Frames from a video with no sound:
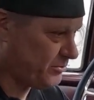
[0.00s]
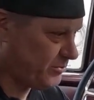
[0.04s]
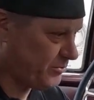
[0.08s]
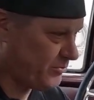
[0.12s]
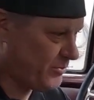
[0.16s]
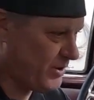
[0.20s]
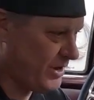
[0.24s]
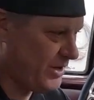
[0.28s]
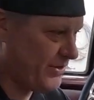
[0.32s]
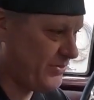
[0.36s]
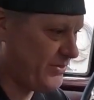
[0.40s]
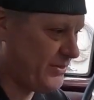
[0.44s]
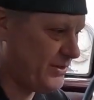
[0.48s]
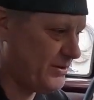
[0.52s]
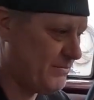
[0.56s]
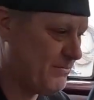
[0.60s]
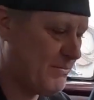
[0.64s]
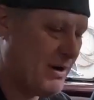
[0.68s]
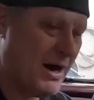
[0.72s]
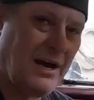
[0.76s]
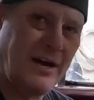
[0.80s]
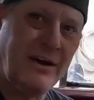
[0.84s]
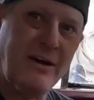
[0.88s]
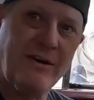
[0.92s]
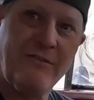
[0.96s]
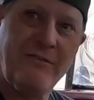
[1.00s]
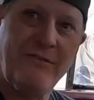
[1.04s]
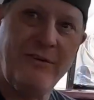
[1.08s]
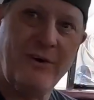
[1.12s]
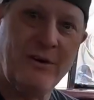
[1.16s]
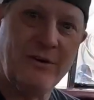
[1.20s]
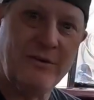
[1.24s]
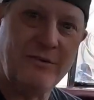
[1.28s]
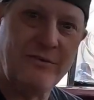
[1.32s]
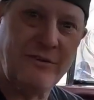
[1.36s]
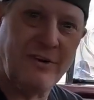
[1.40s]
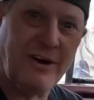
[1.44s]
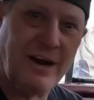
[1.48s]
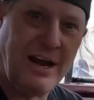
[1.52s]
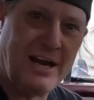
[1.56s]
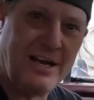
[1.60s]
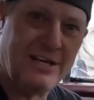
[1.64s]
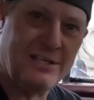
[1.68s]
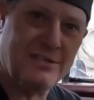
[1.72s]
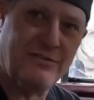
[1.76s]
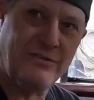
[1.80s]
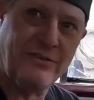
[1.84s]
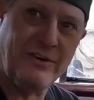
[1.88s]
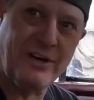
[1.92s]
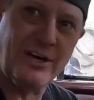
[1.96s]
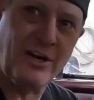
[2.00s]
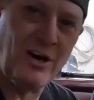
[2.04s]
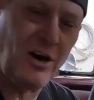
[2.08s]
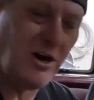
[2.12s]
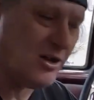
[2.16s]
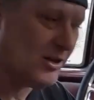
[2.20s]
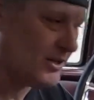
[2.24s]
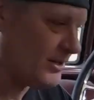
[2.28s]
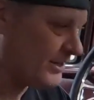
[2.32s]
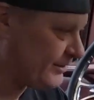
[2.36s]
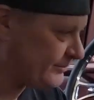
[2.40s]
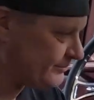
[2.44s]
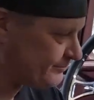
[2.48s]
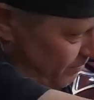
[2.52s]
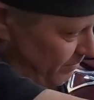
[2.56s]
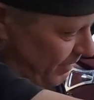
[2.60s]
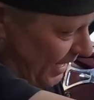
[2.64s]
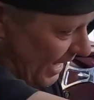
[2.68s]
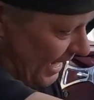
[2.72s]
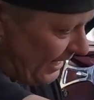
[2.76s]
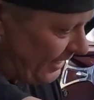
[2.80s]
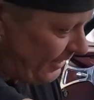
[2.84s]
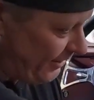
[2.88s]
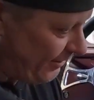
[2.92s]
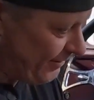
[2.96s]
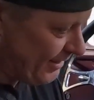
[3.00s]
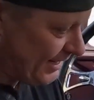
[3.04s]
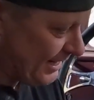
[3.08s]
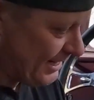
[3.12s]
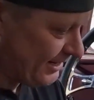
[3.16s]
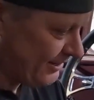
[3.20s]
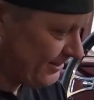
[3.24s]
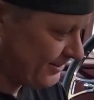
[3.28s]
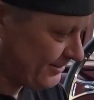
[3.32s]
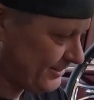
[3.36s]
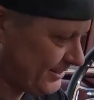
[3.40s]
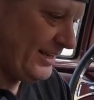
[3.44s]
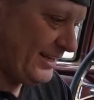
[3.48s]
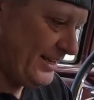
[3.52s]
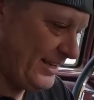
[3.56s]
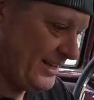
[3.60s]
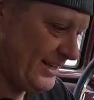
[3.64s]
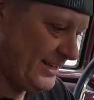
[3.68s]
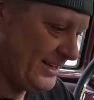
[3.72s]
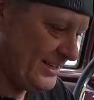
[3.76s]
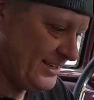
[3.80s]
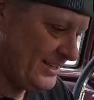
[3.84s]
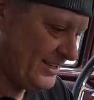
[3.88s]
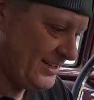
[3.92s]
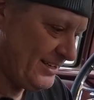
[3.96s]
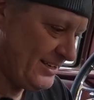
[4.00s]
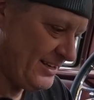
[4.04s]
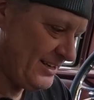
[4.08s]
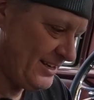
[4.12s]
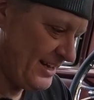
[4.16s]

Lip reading: run the microphone for hands-free calling back around in